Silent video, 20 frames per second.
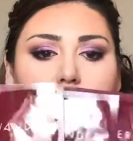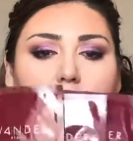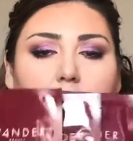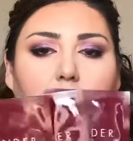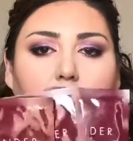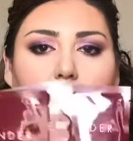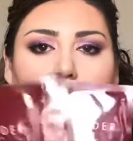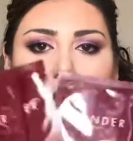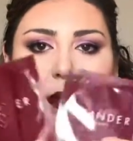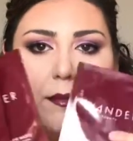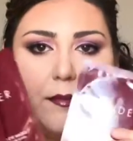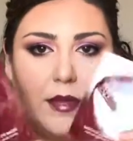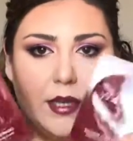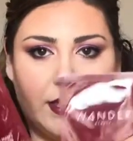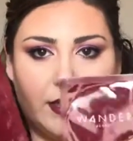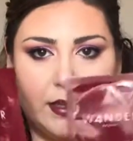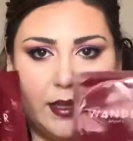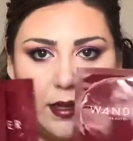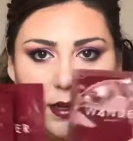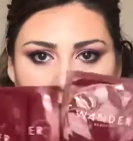So I'm
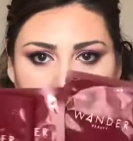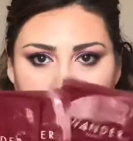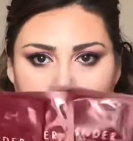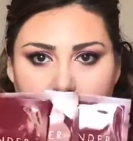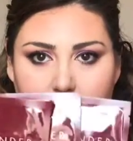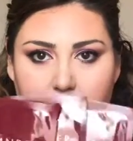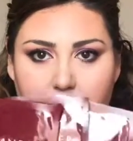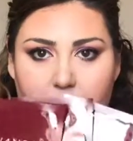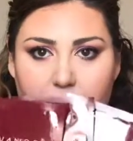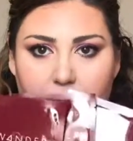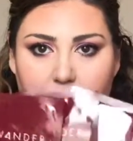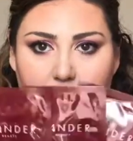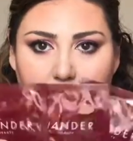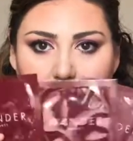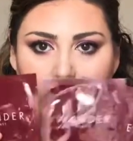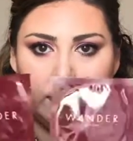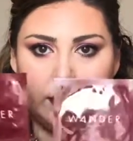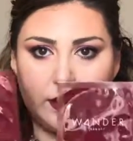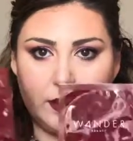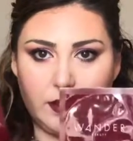excited to try
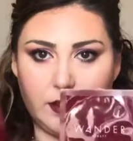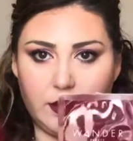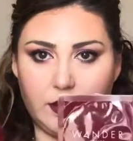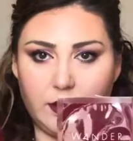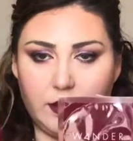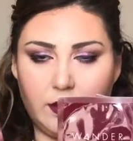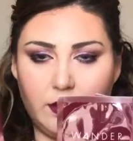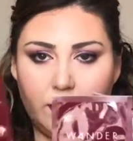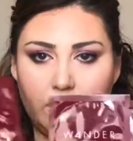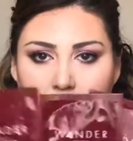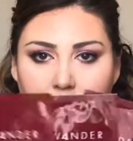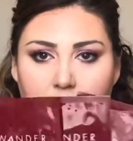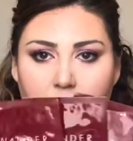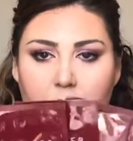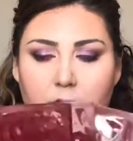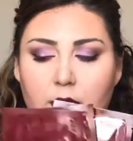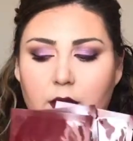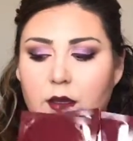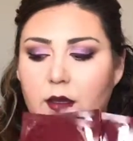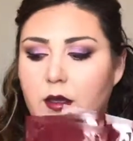these.
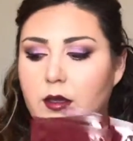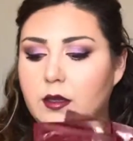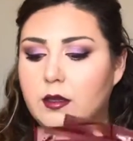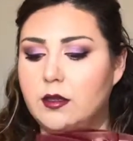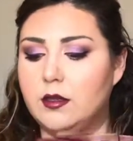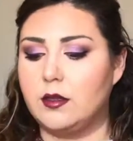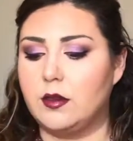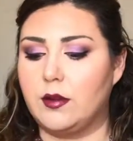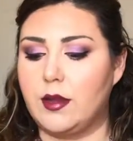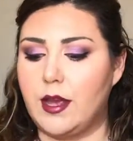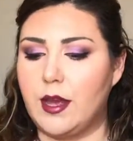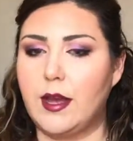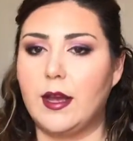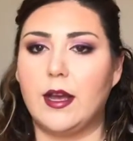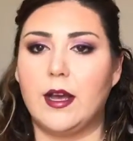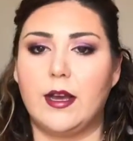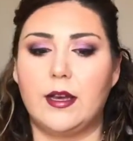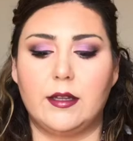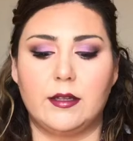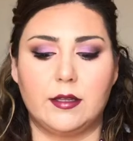So yeah
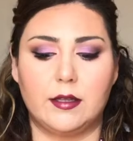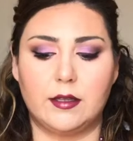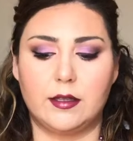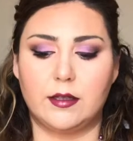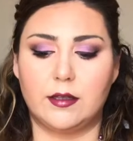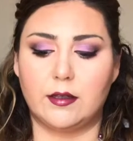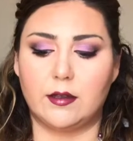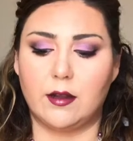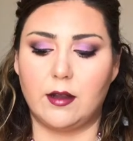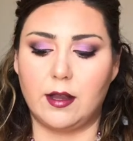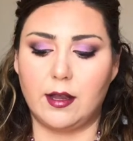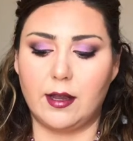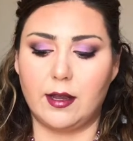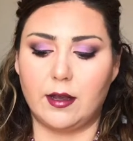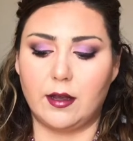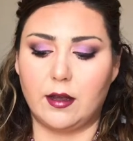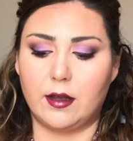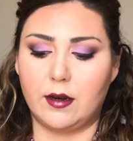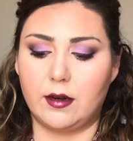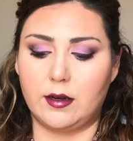guys, this is all I
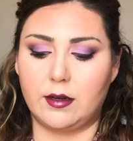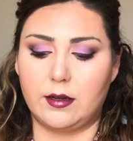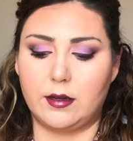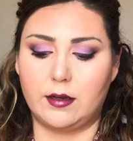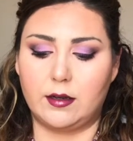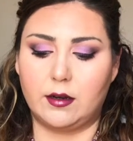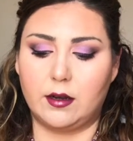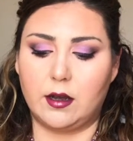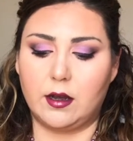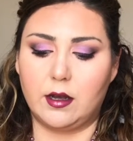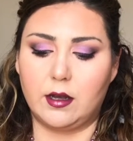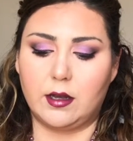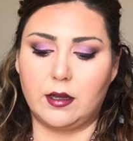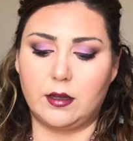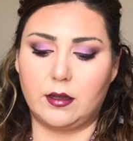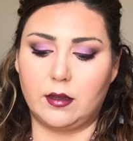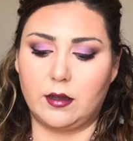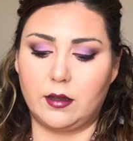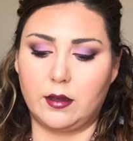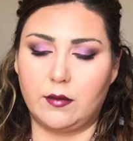got in
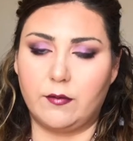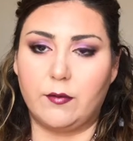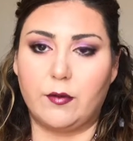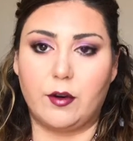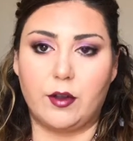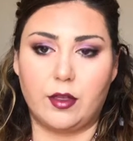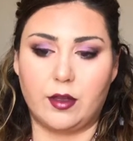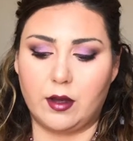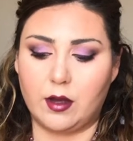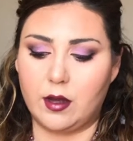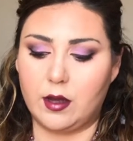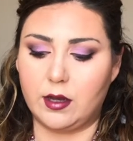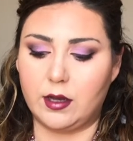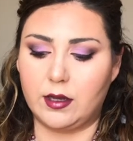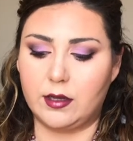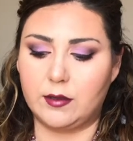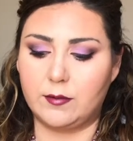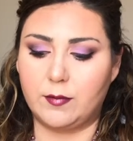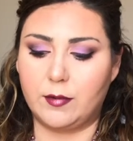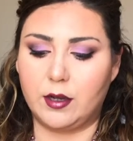August for the
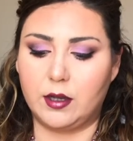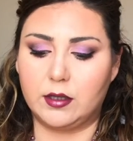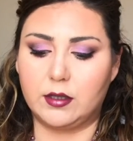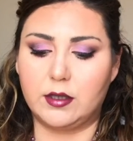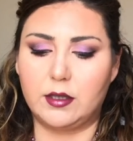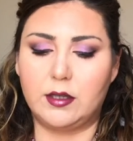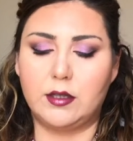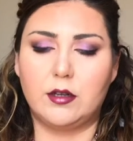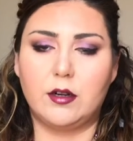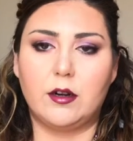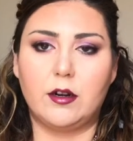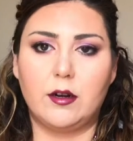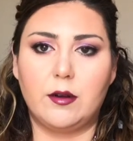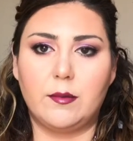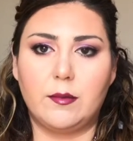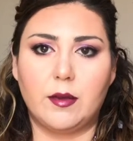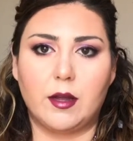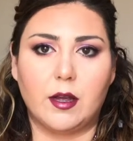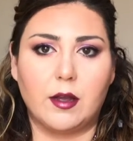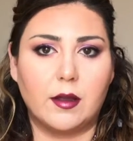August
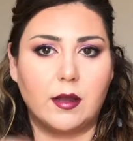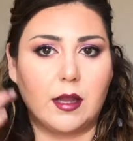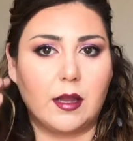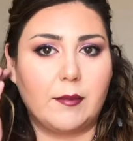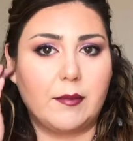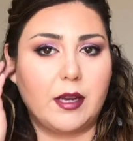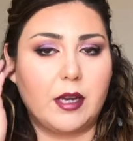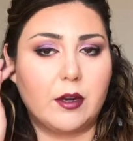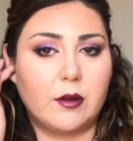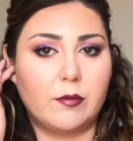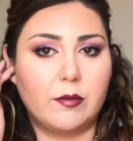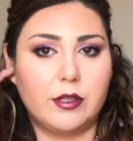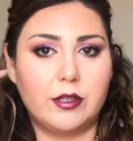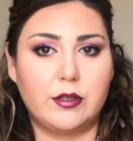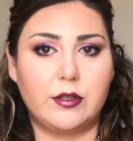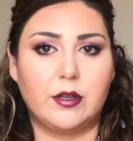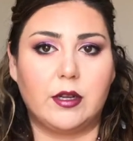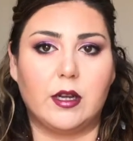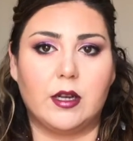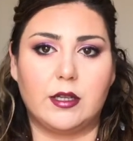Boxycharm. Let me know
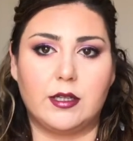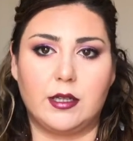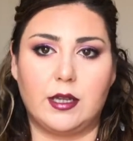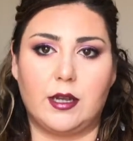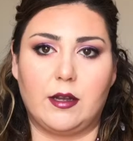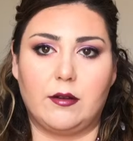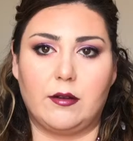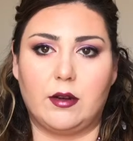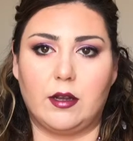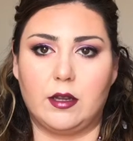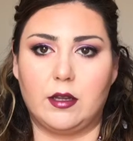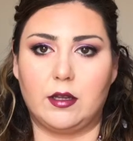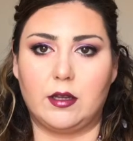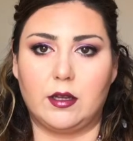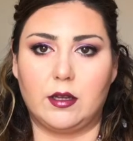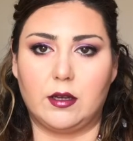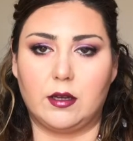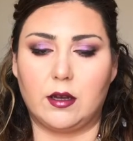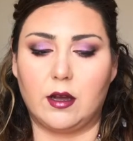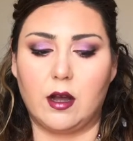what you got down on
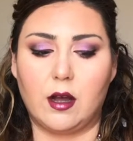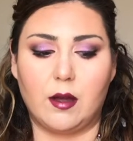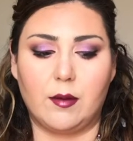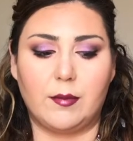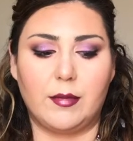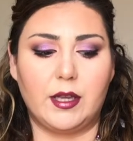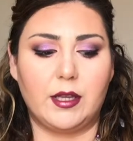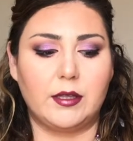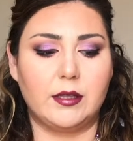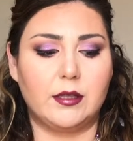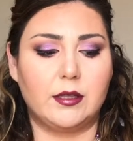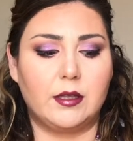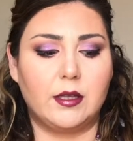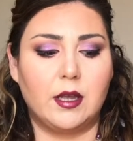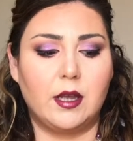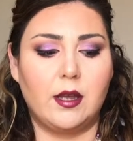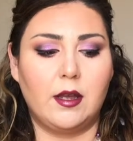the comments.